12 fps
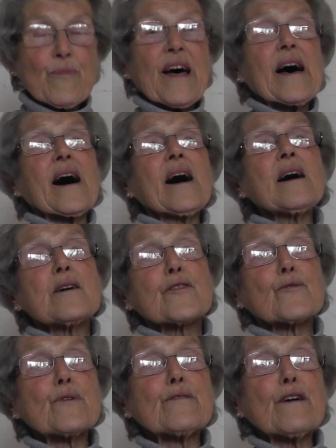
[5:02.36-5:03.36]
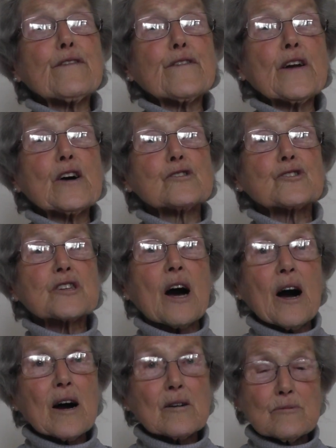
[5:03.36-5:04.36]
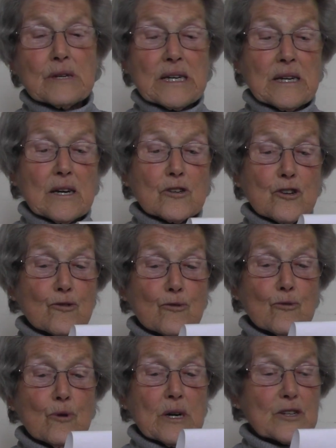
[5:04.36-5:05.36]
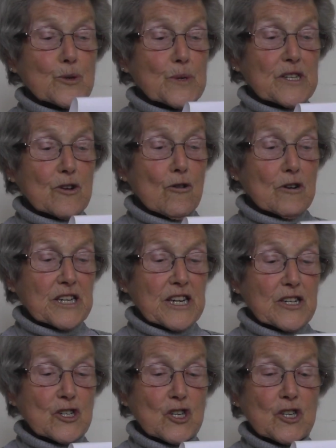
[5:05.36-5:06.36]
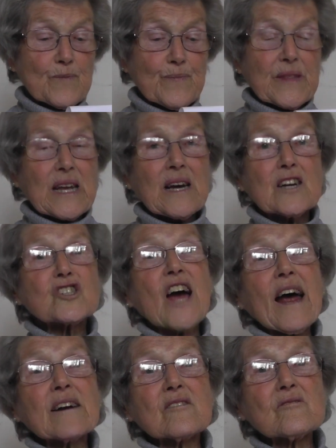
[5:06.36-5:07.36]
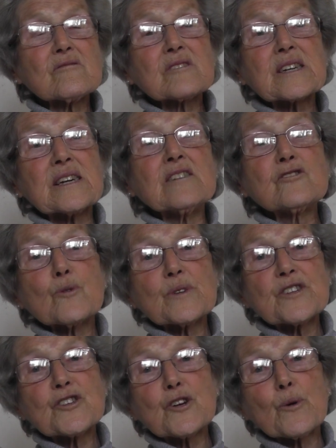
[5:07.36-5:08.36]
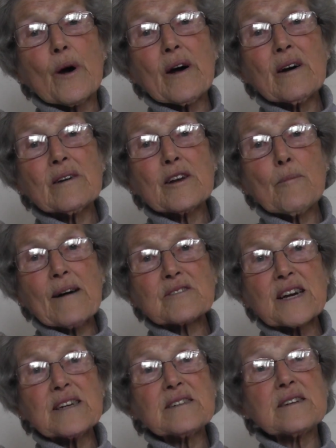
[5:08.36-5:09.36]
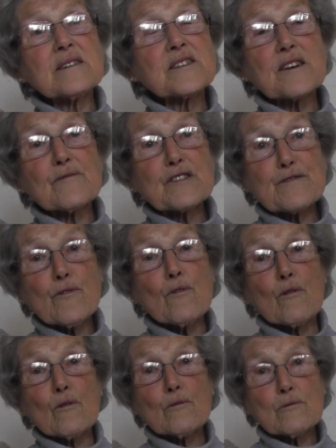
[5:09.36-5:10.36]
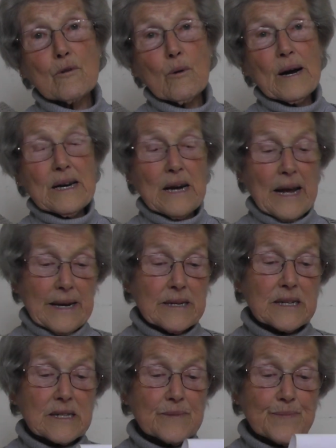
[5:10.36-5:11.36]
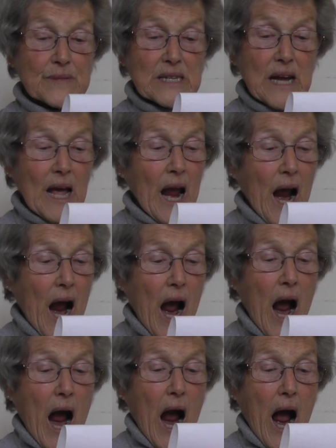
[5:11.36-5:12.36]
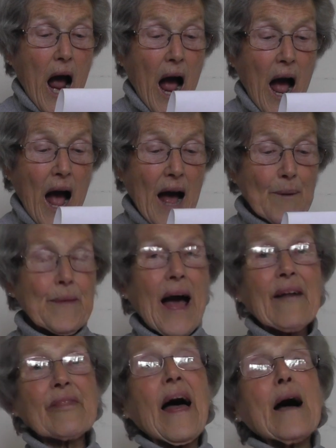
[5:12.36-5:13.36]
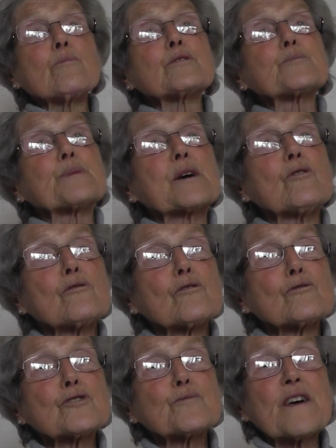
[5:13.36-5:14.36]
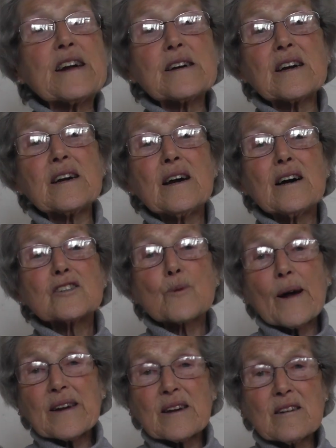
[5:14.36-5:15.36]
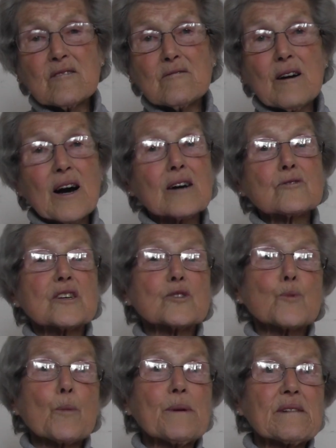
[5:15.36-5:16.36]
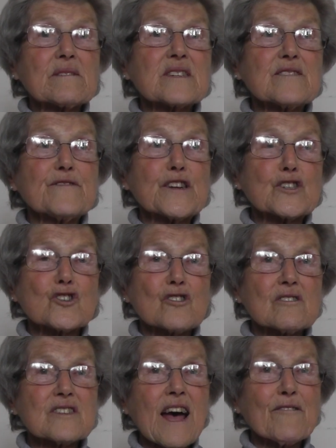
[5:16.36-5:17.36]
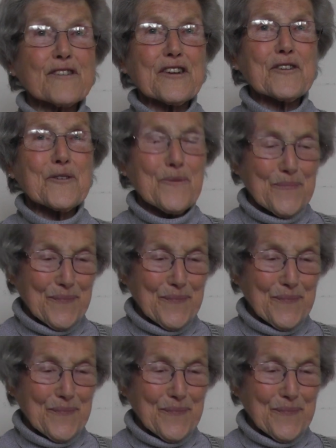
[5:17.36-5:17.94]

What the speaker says: there, the river flows down to Swiss Cottage, channeled into a sewer in about 1874, quite late. And that was because very swanky new houses were built in Fitzjohn's Avenue.